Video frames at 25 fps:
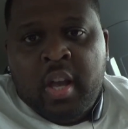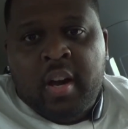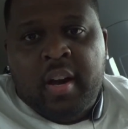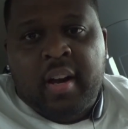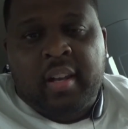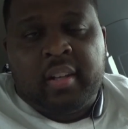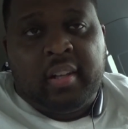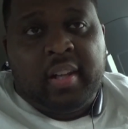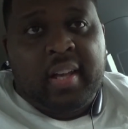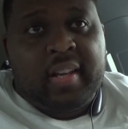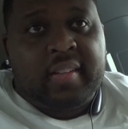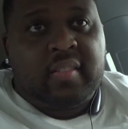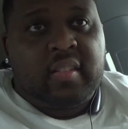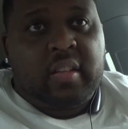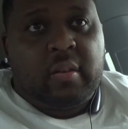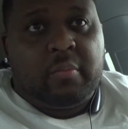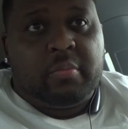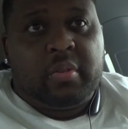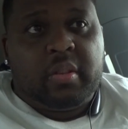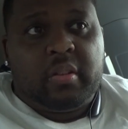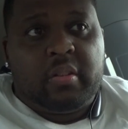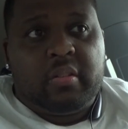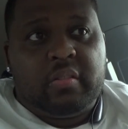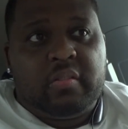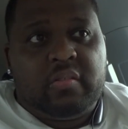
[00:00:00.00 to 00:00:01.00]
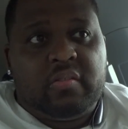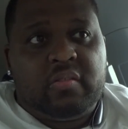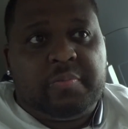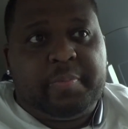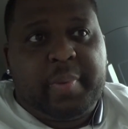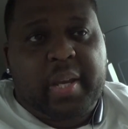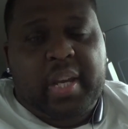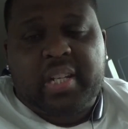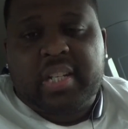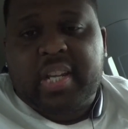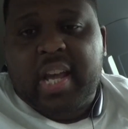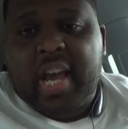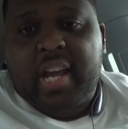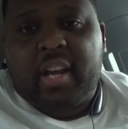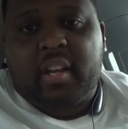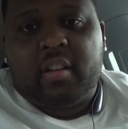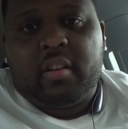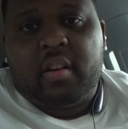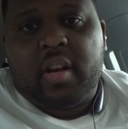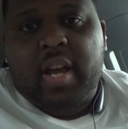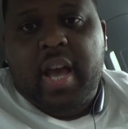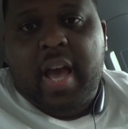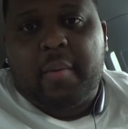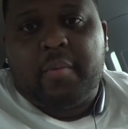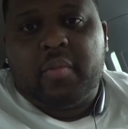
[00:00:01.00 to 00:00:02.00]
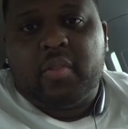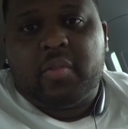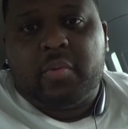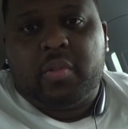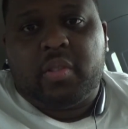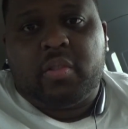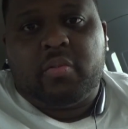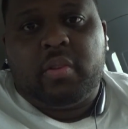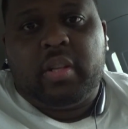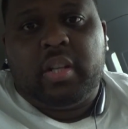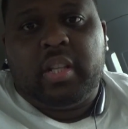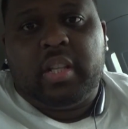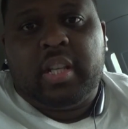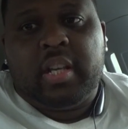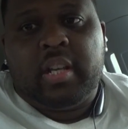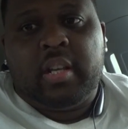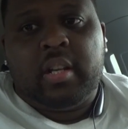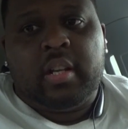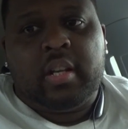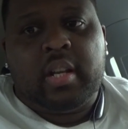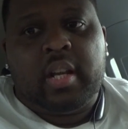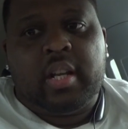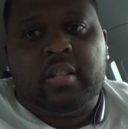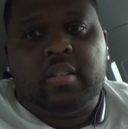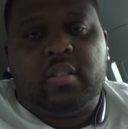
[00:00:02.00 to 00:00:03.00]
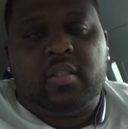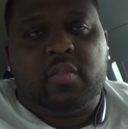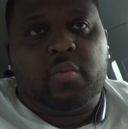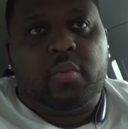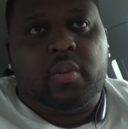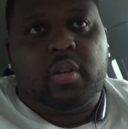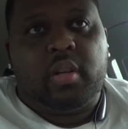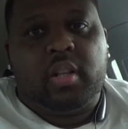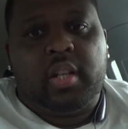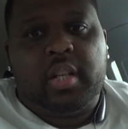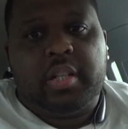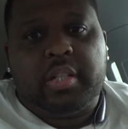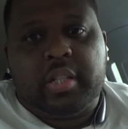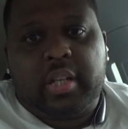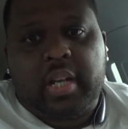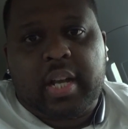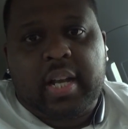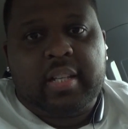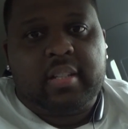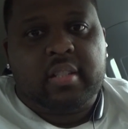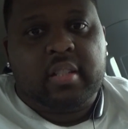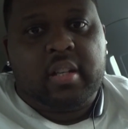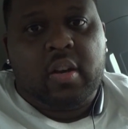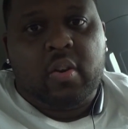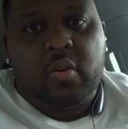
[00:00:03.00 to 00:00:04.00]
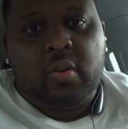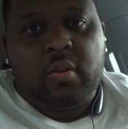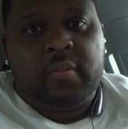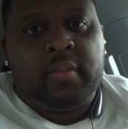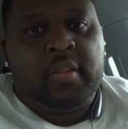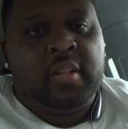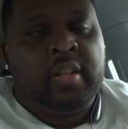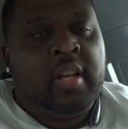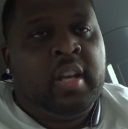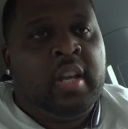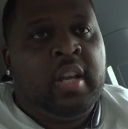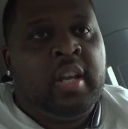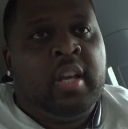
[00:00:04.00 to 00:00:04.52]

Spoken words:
unless something spectacular happens between then, and I just want to let you guys know of it.